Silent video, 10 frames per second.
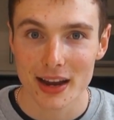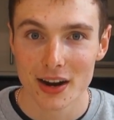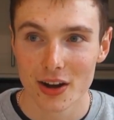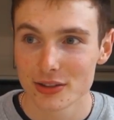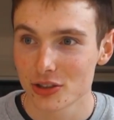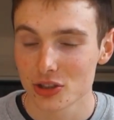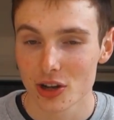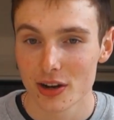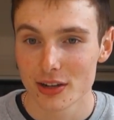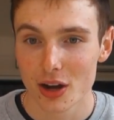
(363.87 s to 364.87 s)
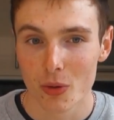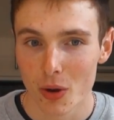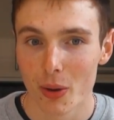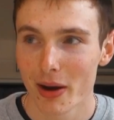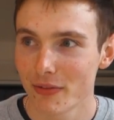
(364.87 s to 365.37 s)
and I decided, oh,
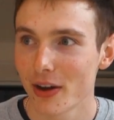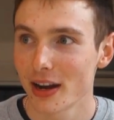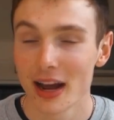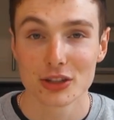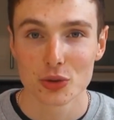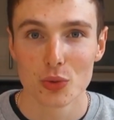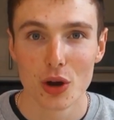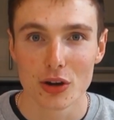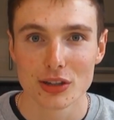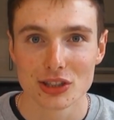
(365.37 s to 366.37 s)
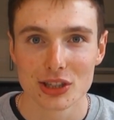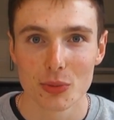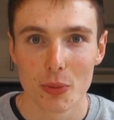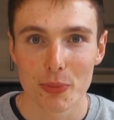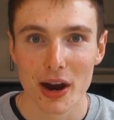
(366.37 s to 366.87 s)
I'll have an actual look and see
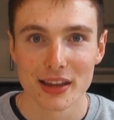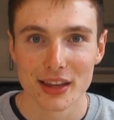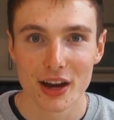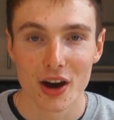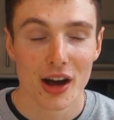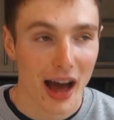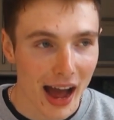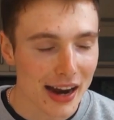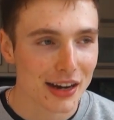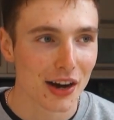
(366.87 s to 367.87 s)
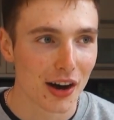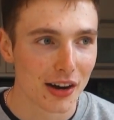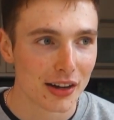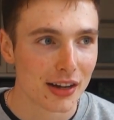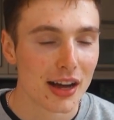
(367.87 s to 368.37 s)
what brand they are. Anchor.